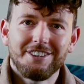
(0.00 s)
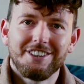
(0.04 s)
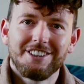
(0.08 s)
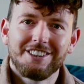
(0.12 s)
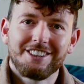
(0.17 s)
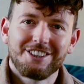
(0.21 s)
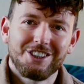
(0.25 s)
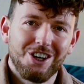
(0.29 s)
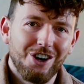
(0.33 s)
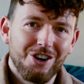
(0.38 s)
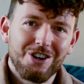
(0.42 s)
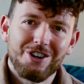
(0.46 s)

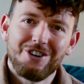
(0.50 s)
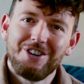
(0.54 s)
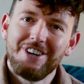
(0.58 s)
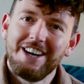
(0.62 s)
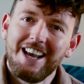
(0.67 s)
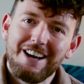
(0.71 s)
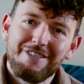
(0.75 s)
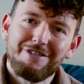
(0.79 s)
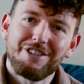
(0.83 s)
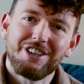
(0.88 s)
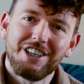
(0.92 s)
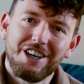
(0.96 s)
So you
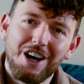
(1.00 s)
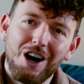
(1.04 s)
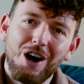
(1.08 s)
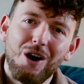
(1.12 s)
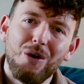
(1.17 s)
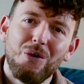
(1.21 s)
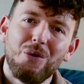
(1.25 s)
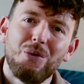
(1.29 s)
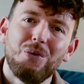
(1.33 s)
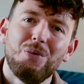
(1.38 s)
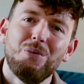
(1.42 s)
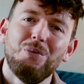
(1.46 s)
never
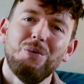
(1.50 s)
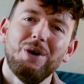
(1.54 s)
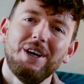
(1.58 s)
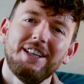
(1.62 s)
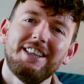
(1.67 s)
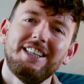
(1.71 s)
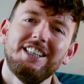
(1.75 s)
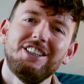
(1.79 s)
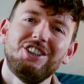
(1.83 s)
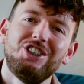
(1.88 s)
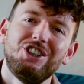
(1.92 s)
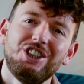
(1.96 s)
know
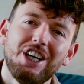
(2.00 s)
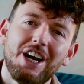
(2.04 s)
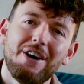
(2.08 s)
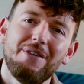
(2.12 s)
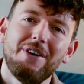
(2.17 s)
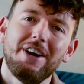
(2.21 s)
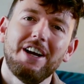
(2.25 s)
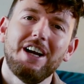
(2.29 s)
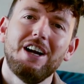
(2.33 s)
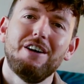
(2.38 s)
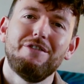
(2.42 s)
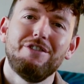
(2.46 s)
what the
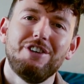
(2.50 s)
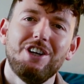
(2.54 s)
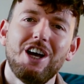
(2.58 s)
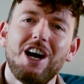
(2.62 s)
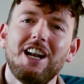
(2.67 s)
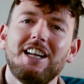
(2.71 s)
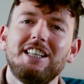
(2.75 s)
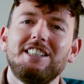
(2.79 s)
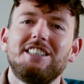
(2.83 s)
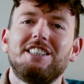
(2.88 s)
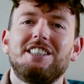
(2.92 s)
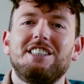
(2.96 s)
sharing of
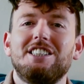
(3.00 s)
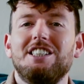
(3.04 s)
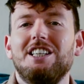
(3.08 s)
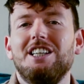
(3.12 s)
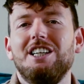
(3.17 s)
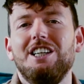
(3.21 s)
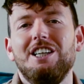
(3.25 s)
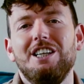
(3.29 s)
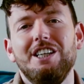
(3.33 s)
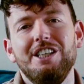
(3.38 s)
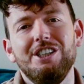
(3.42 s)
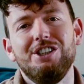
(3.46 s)
knowledge
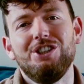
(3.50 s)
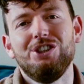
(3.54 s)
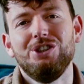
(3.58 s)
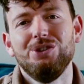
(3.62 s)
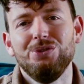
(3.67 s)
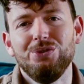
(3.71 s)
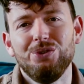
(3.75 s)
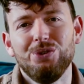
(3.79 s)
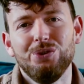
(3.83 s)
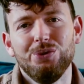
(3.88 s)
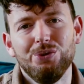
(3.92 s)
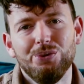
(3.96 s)
leads
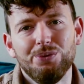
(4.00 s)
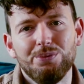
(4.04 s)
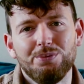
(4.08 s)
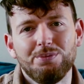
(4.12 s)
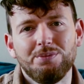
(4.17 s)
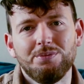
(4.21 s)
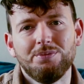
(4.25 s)
you to.